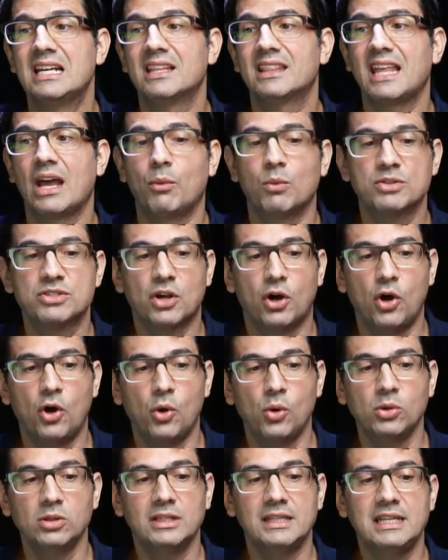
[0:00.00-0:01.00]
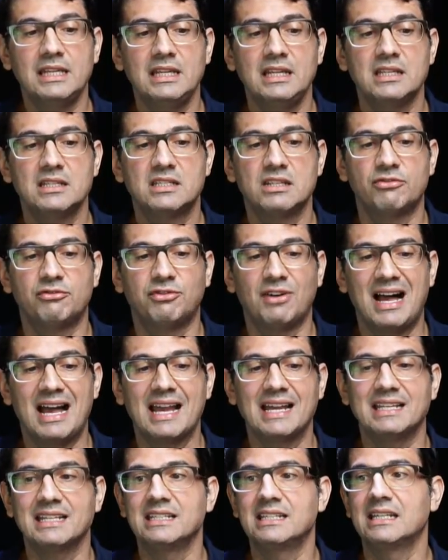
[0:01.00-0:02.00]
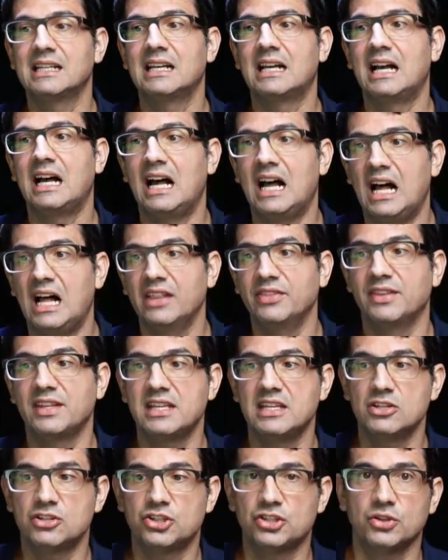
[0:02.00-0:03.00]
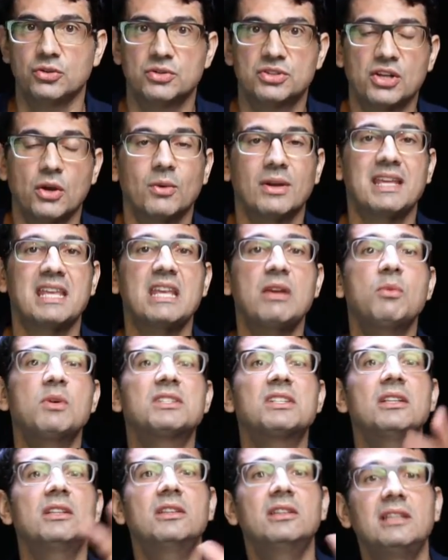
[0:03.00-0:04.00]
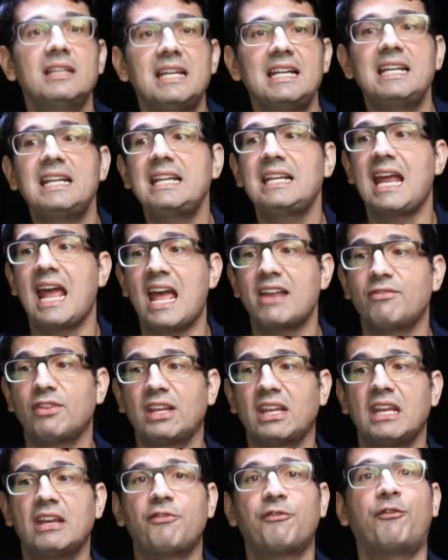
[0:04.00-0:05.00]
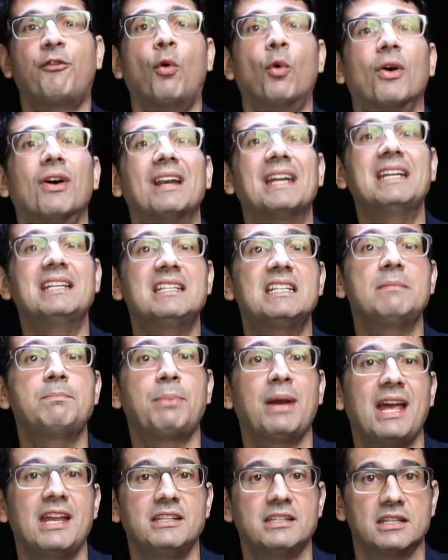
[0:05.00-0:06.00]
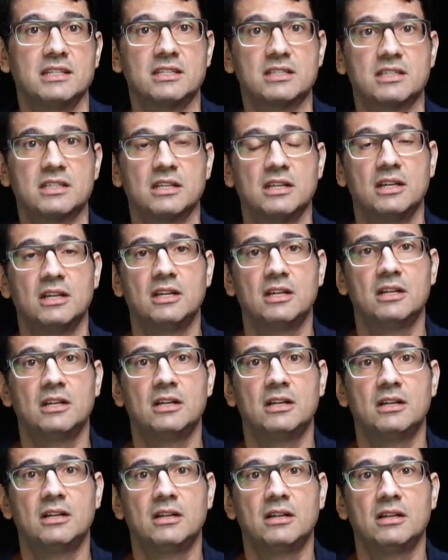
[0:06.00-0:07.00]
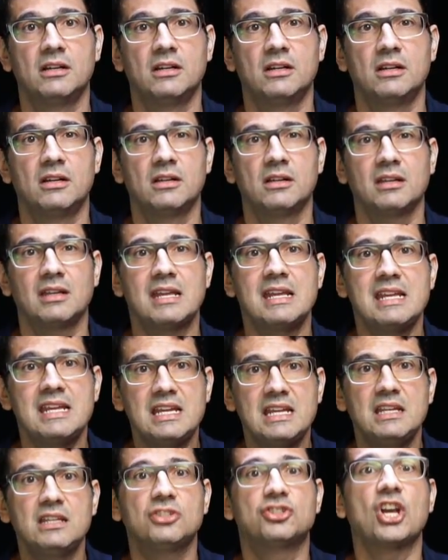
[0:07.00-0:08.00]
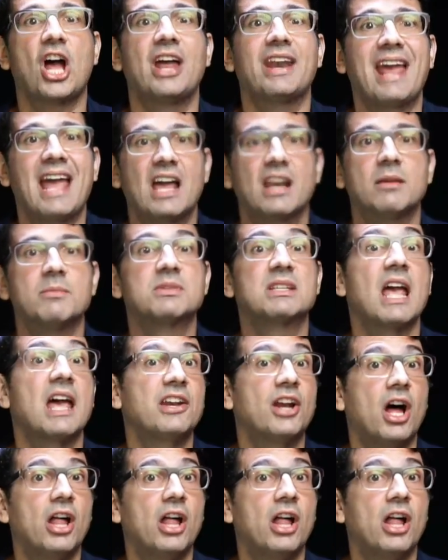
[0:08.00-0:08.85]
that was wholly divided on the issue. So he was a leading advocate for independence. He, John Adams, and